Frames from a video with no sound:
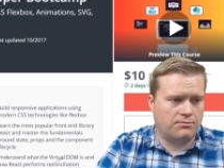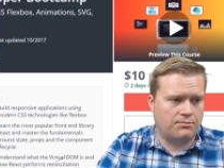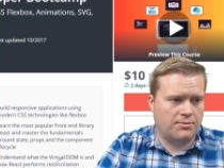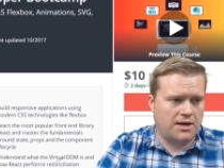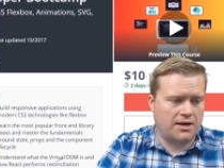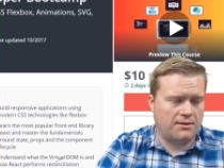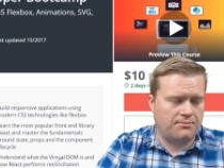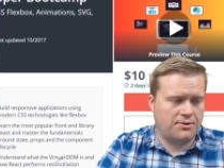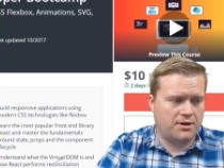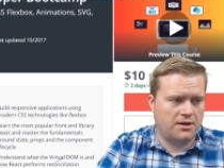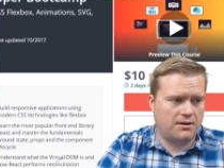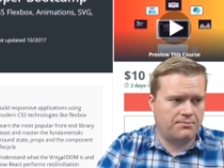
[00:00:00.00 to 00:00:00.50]

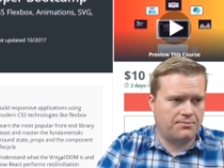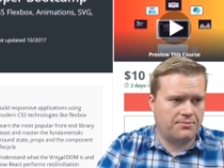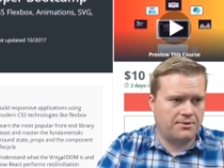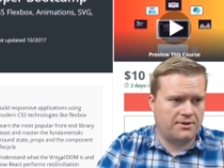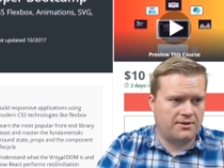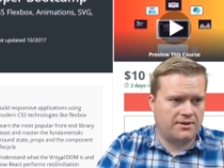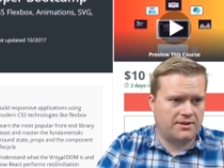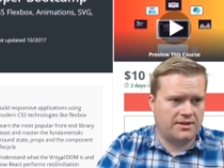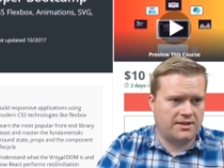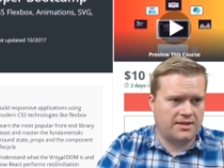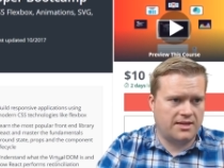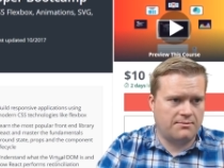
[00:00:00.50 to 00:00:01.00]
pop up
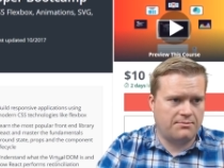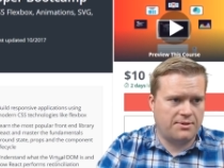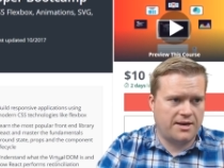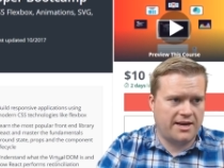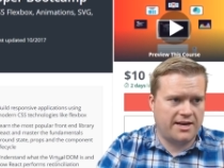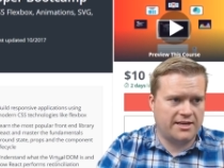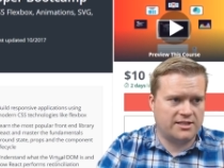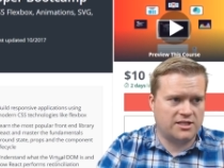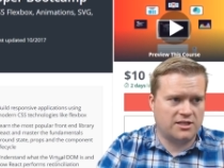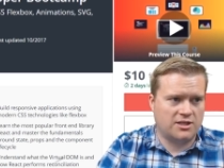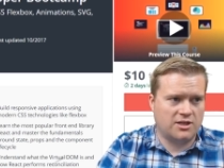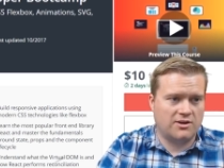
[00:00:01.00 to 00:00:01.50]
the
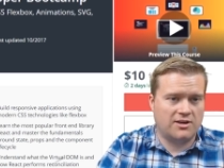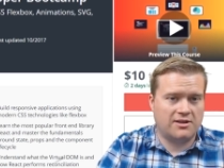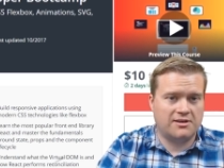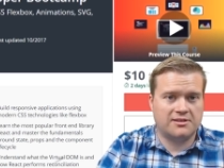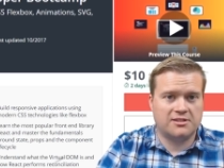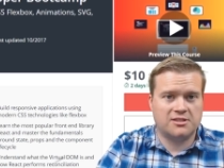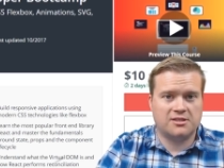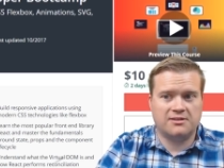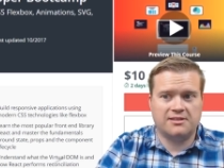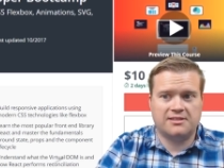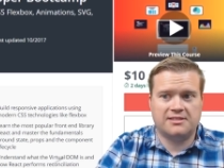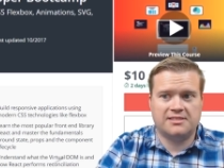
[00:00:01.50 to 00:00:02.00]
page and you'll
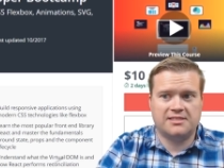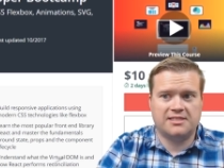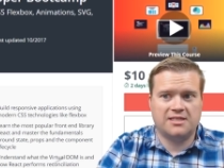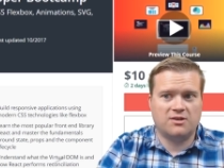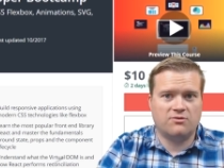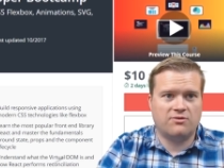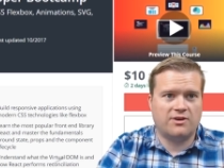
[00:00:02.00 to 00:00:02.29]
actually see